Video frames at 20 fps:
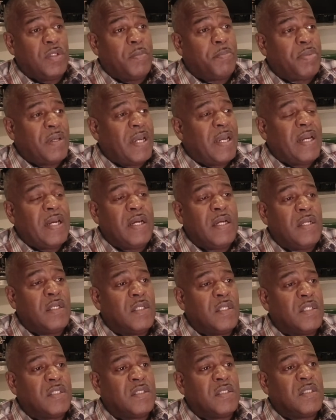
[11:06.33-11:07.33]
The
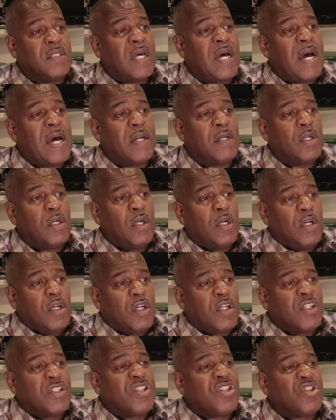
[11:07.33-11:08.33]
pain is not
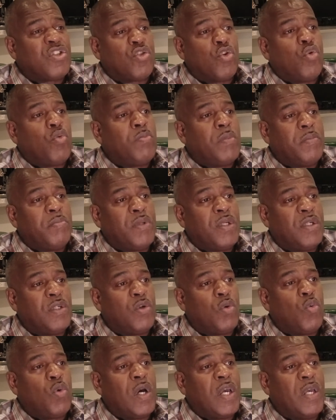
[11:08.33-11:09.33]
consuming me in
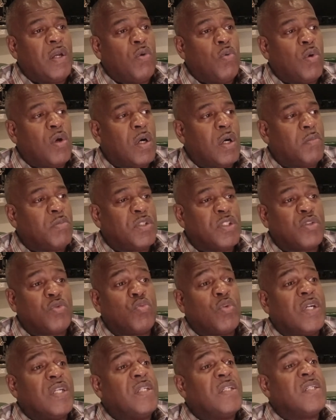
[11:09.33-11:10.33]
a way where I'm just
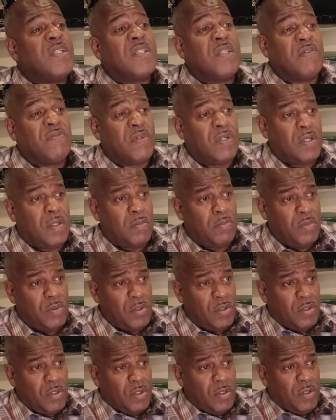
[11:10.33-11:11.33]
ready to give up.
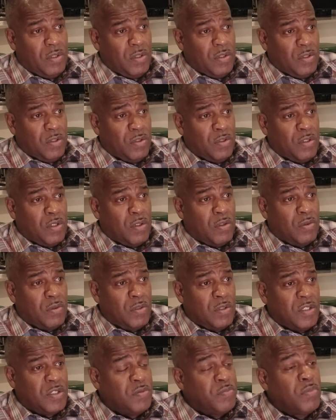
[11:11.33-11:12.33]
You know,
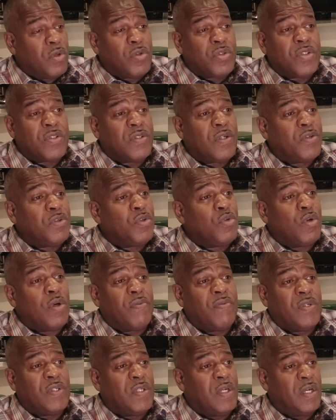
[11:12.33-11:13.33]
His mercies are new
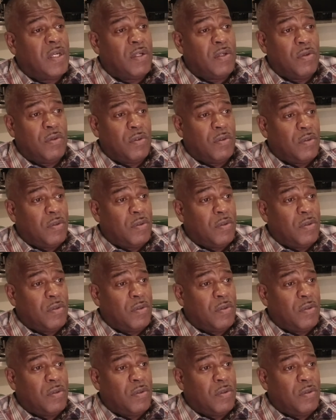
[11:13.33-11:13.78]
every day.